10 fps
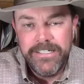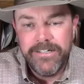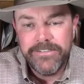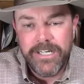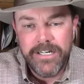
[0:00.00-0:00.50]
you
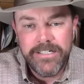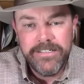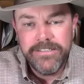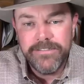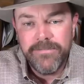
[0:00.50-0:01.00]
know, talking
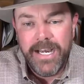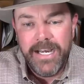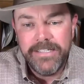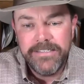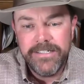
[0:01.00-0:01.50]
to some
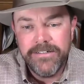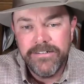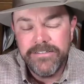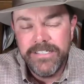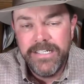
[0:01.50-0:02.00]
guys
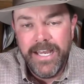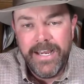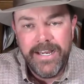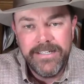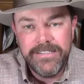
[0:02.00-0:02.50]
here
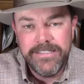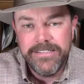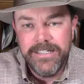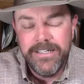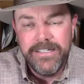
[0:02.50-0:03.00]
today,
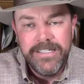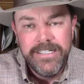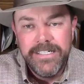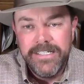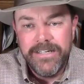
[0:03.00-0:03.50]

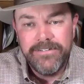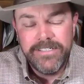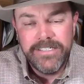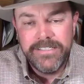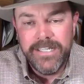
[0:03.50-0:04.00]
they were
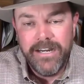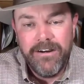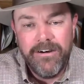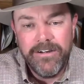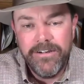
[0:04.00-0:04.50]
just saying,
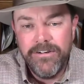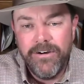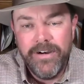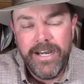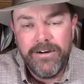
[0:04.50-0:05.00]
oh, you
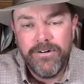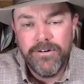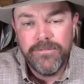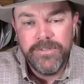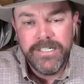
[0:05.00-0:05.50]
know how
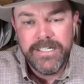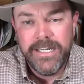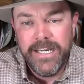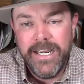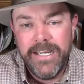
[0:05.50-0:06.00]
horrible it
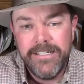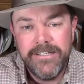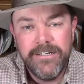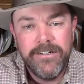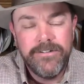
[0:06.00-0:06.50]
can get,
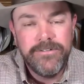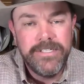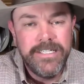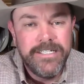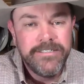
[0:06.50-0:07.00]
you know,
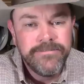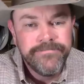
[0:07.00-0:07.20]
when the